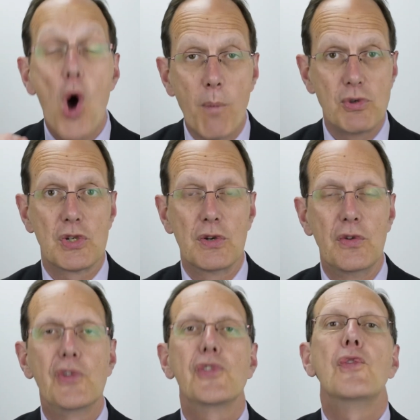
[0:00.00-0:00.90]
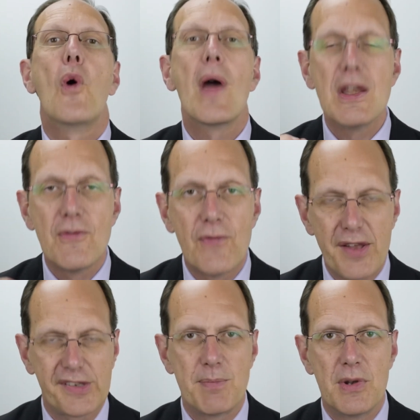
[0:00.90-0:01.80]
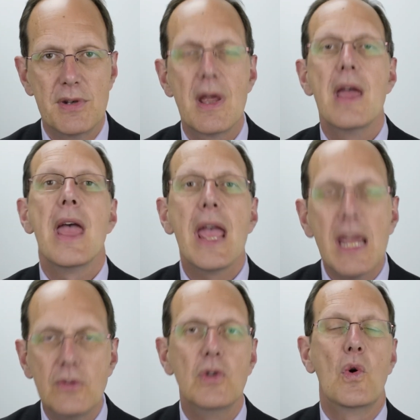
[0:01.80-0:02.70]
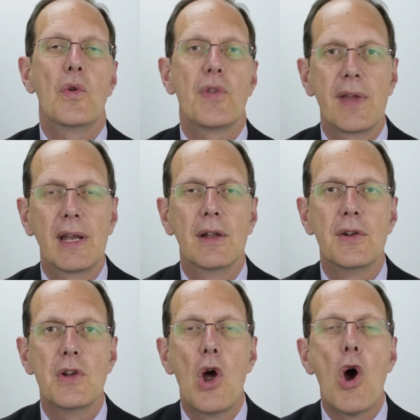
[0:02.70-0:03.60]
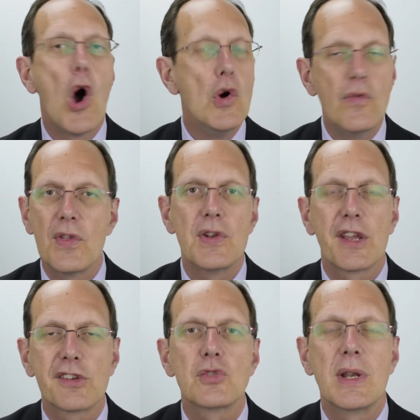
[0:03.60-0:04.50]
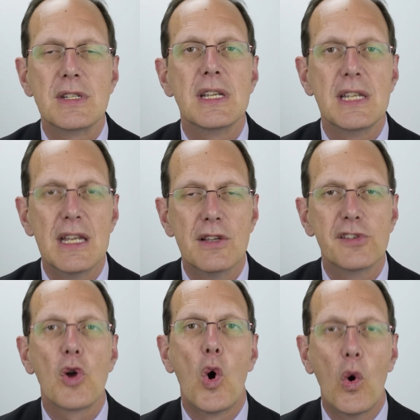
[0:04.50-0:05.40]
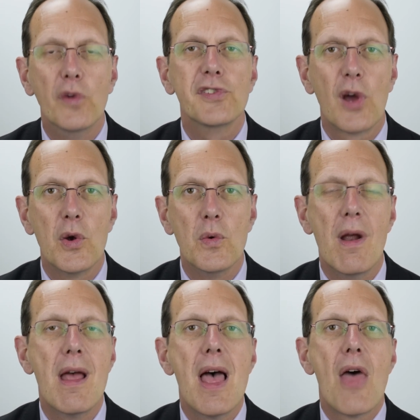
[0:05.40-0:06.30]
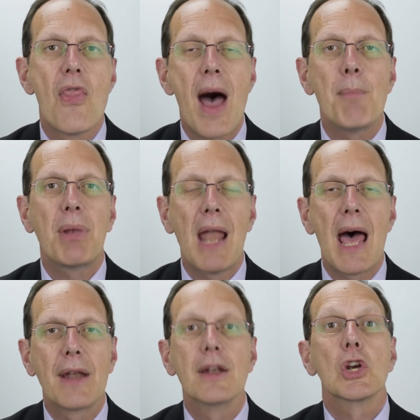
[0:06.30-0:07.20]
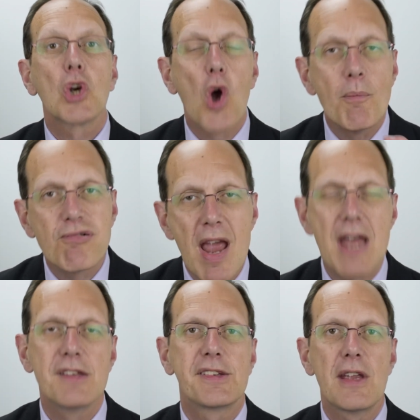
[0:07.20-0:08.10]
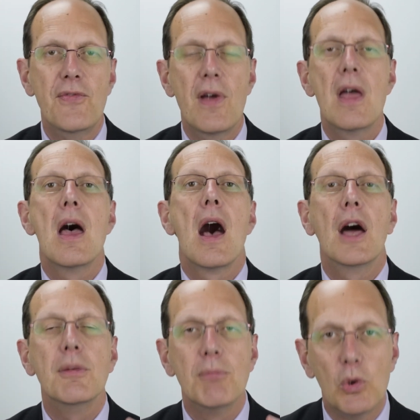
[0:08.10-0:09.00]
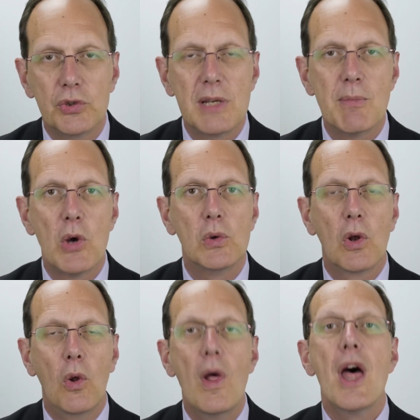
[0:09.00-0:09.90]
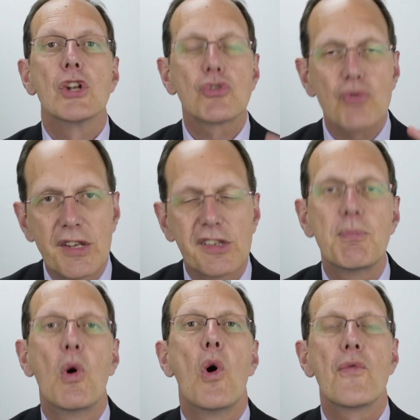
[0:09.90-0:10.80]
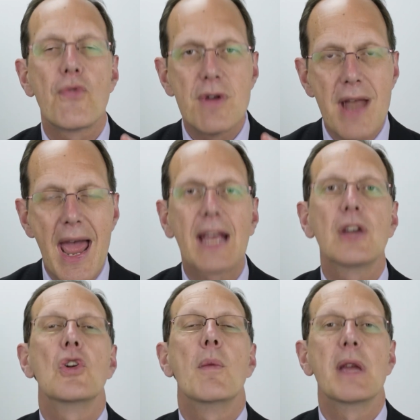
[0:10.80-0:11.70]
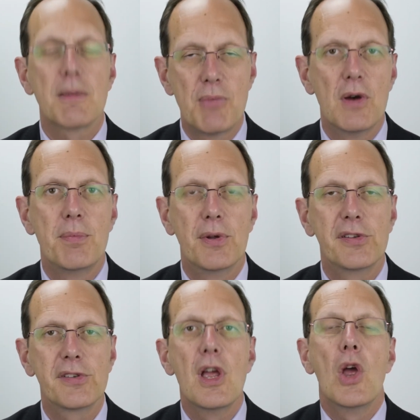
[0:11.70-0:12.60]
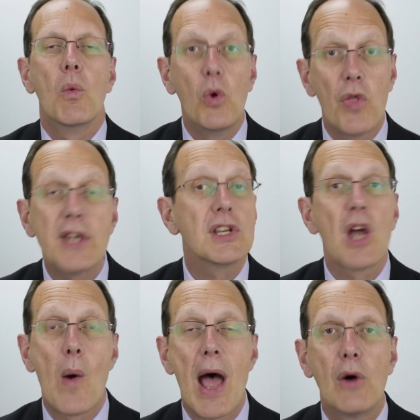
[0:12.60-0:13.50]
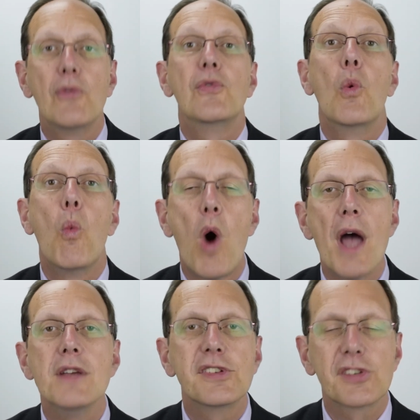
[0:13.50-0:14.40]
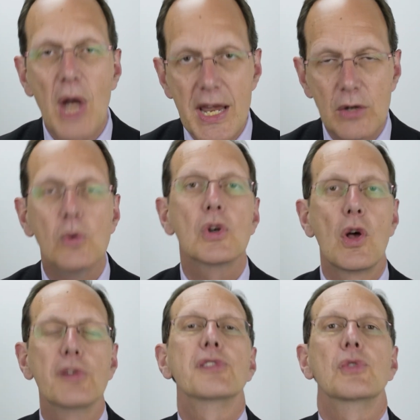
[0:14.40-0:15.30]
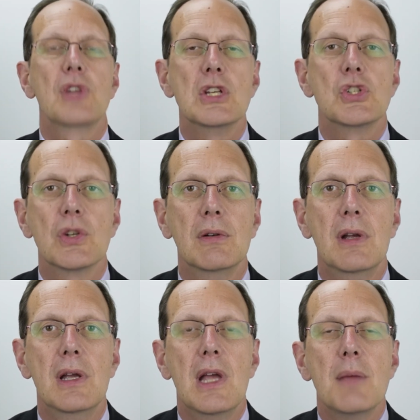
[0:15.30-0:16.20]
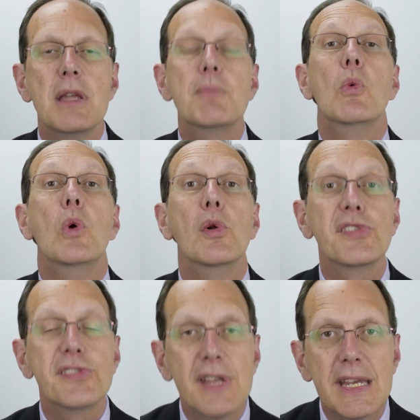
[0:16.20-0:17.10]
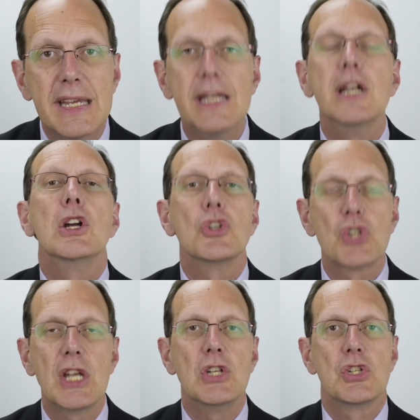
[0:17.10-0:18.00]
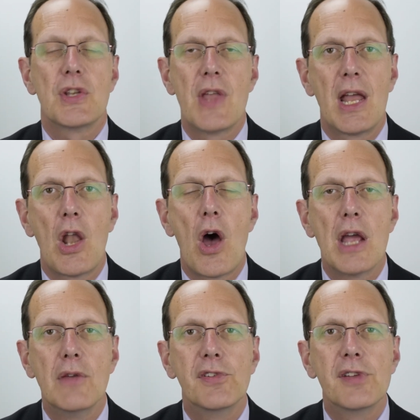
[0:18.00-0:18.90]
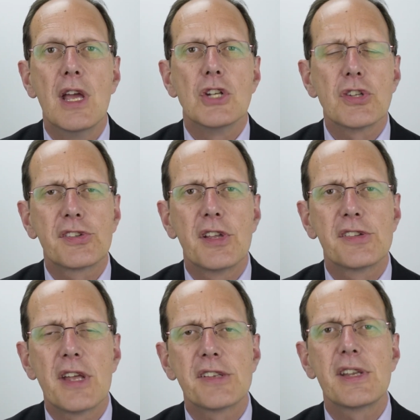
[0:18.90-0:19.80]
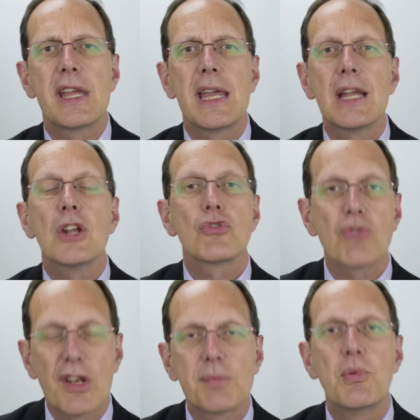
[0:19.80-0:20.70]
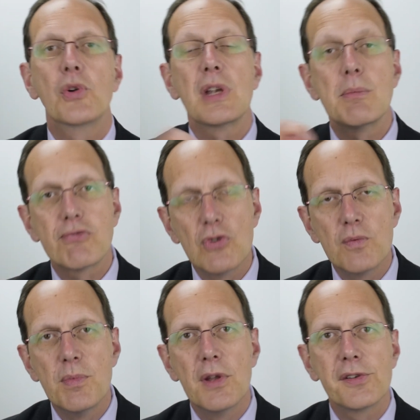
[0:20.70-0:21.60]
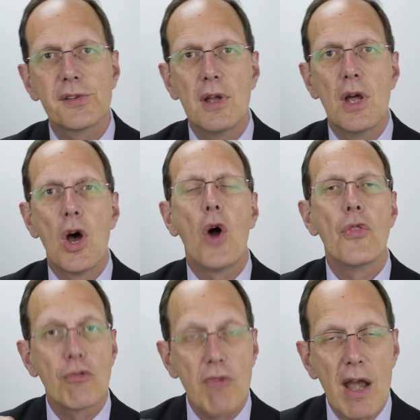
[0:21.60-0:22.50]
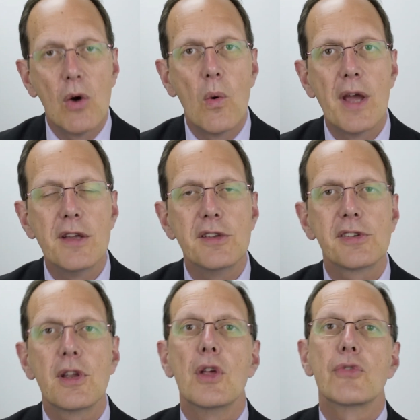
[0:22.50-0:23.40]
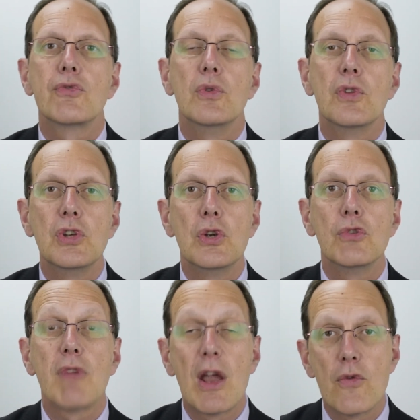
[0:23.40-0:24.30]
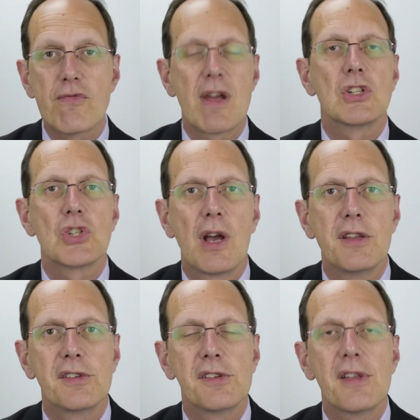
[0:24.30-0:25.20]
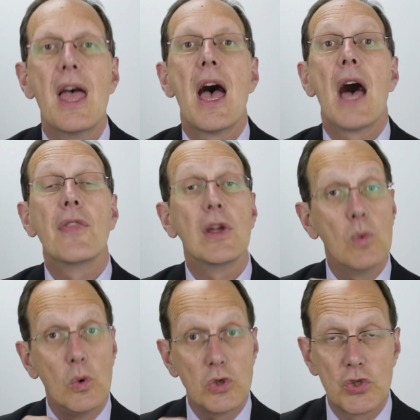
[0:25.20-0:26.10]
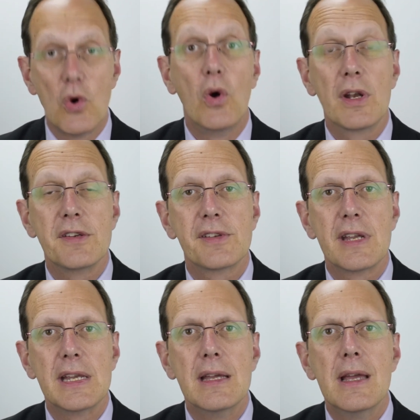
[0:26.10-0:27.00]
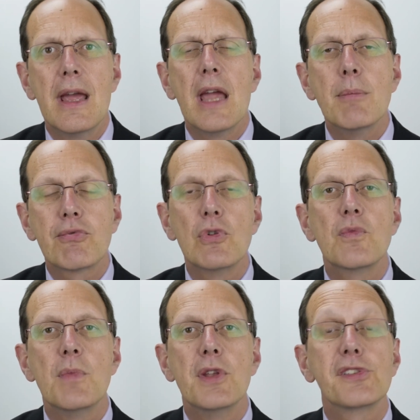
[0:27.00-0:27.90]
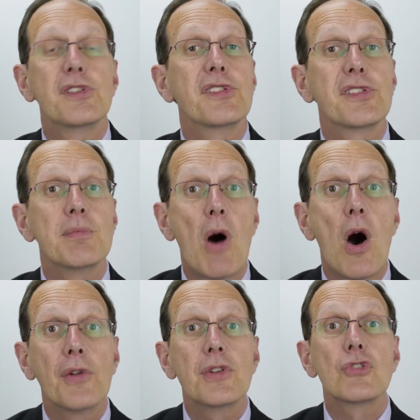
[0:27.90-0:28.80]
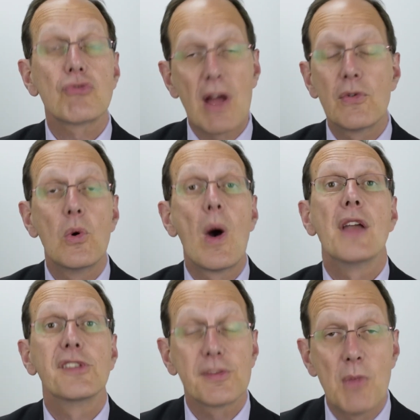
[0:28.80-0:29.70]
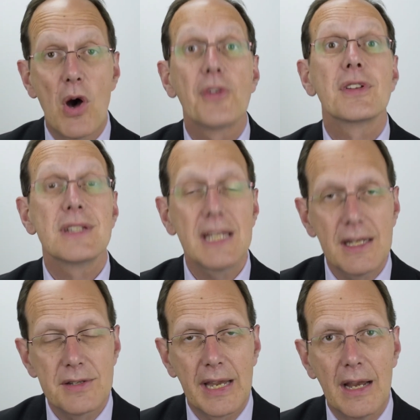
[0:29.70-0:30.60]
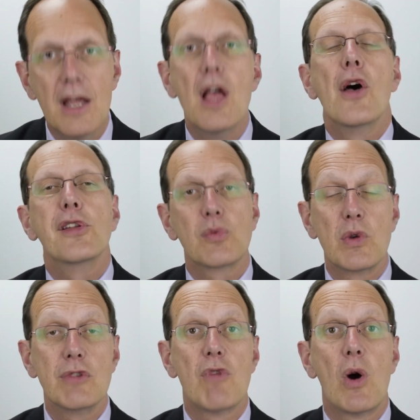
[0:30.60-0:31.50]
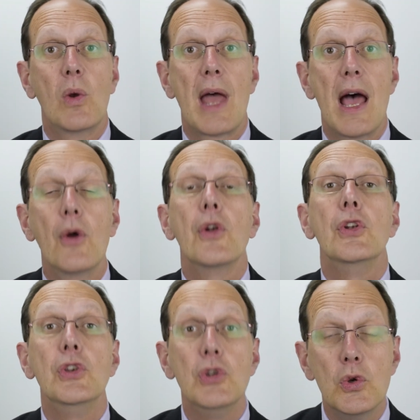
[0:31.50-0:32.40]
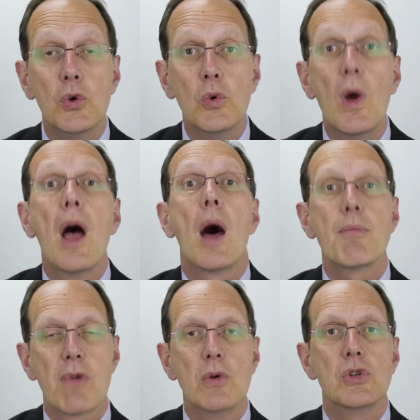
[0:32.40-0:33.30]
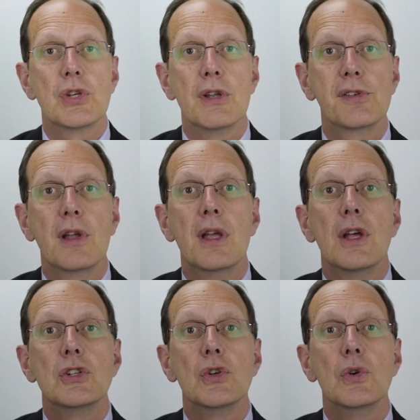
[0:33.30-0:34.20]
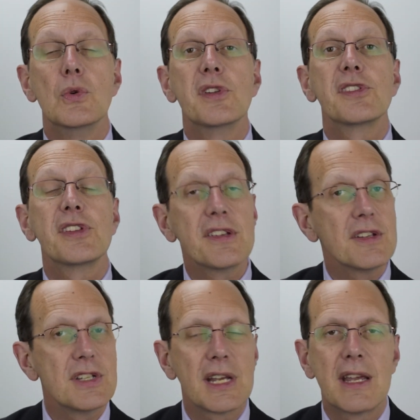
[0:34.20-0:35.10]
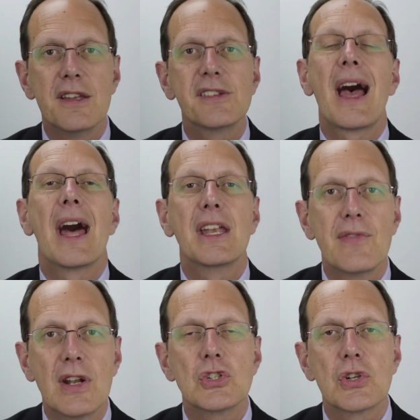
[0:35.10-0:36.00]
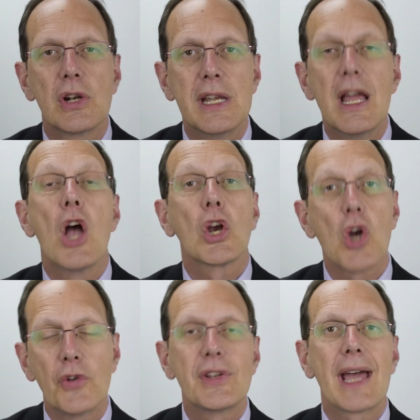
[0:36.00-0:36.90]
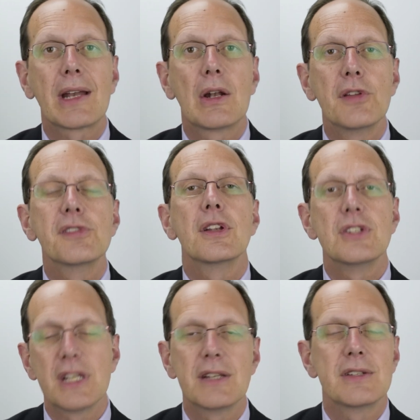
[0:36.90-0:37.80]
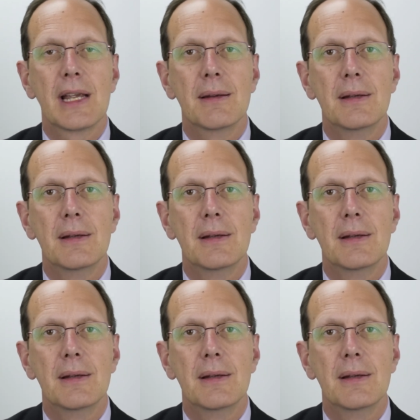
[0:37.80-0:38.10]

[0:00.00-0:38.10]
options for investment in the north of England over the next 20 years or so. That plan, comprehensive and multimodal, transport for an economic purpose, will then go out for wide-scale consultation. People will see change in their lives, just as they're seeing transport improvements on the railways through the new rail franchises, and they will shortly see improvements to smart travel and smart ticketing as we roll out new approaches to season tickets and eventually contactless ticketing.